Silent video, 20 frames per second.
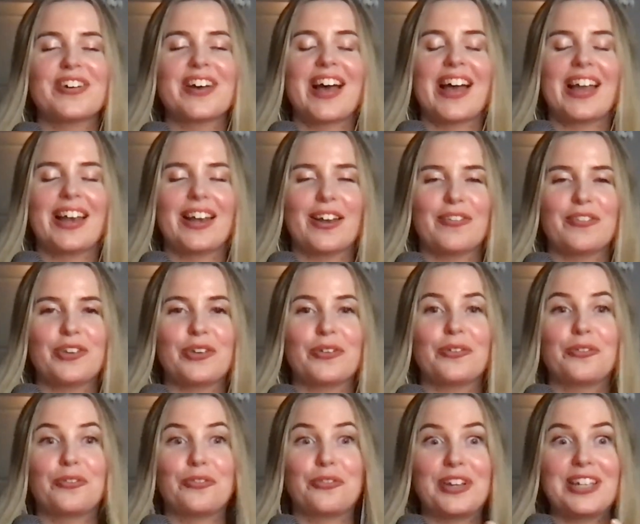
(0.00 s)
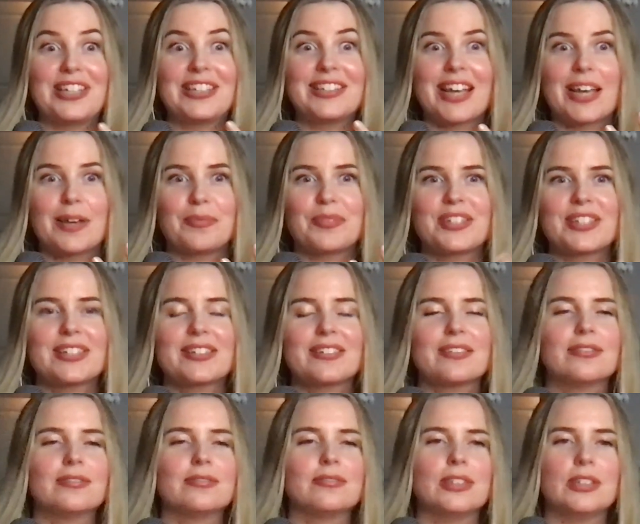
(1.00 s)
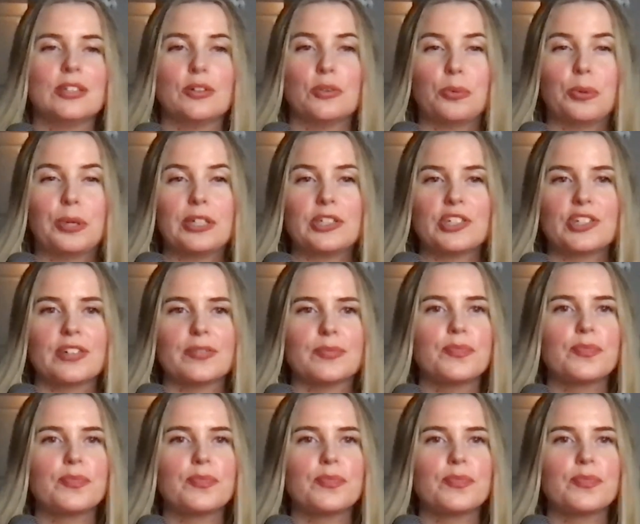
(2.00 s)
I love you 3 times in Norwegian.